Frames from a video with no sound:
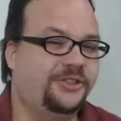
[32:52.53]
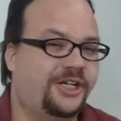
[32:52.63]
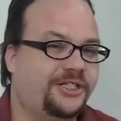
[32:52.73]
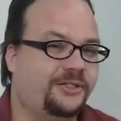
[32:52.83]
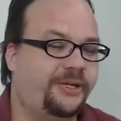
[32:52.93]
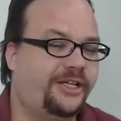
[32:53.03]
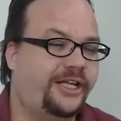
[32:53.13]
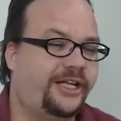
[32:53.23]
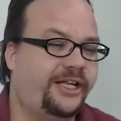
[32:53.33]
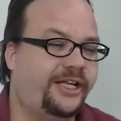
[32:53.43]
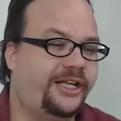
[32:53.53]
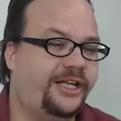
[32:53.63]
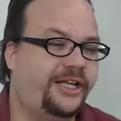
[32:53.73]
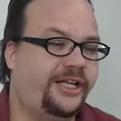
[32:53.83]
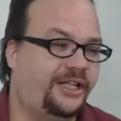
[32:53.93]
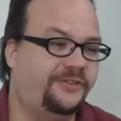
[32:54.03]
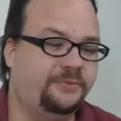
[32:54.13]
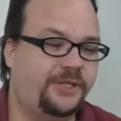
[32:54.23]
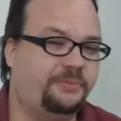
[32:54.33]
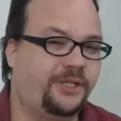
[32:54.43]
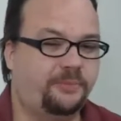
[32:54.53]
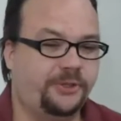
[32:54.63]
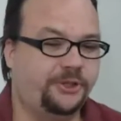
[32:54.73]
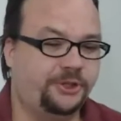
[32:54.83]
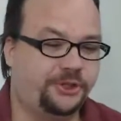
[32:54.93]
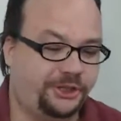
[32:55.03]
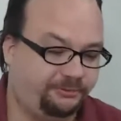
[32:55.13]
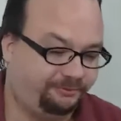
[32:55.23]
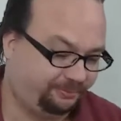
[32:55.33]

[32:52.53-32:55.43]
talking about anal. You said 11 people up in your shit.